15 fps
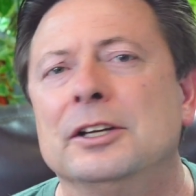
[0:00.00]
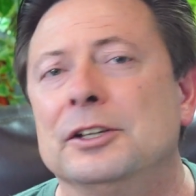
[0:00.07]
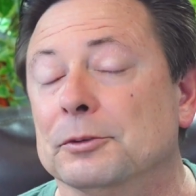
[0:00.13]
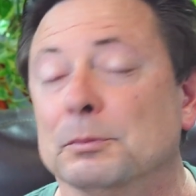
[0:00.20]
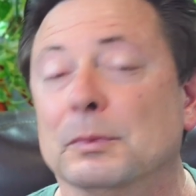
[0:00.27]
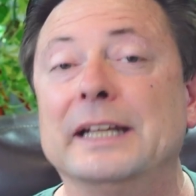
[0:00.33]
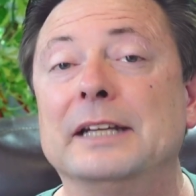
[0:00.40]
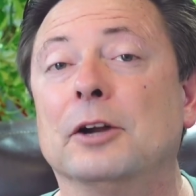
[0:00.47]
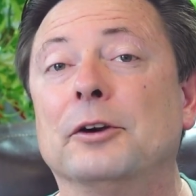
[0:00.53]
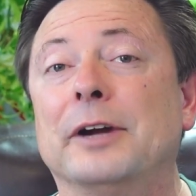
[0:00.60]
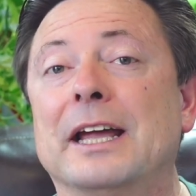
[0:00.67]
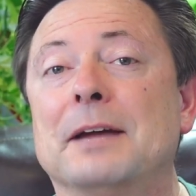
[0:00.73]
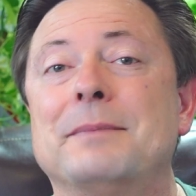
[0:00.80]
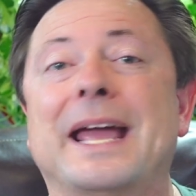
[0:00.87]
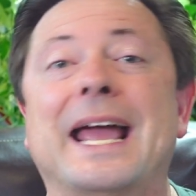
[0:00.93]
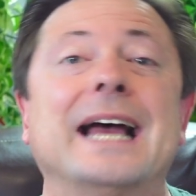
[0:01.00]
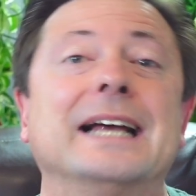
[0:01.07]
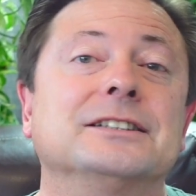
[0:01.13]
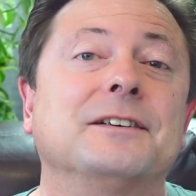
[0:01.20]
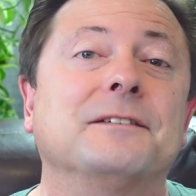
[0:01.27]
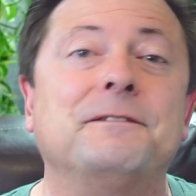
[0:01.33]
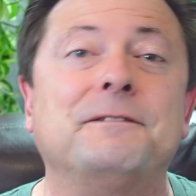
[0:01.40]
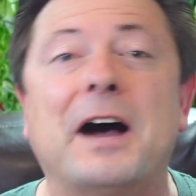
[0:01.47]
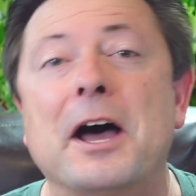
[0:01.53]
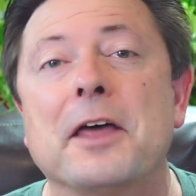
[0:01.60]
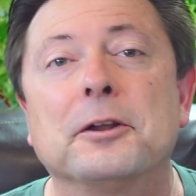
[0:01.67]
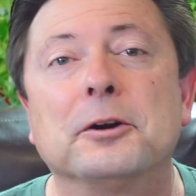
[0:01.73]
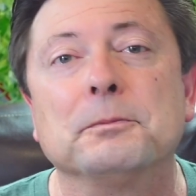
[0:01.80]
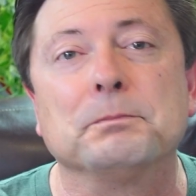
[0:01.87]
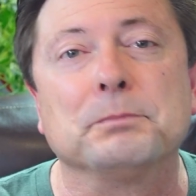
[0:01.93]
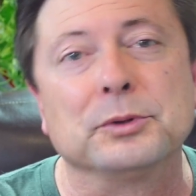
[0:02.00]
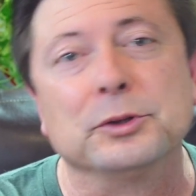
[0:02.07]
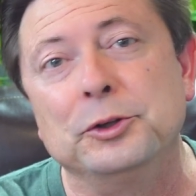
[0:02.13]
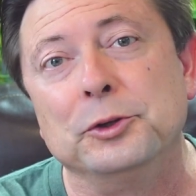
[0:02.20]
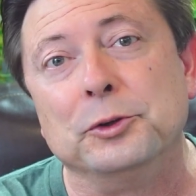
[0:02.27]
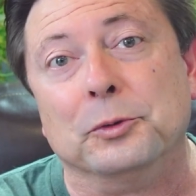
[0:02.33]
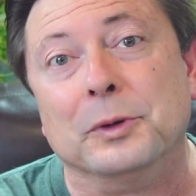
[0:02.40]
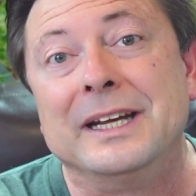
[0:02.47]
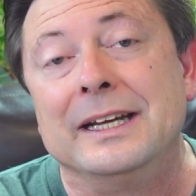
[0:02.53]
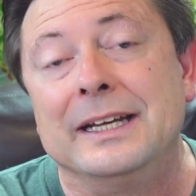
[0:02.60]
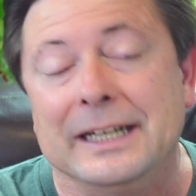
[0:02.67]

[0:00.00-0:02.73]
You may know him as Father Blue.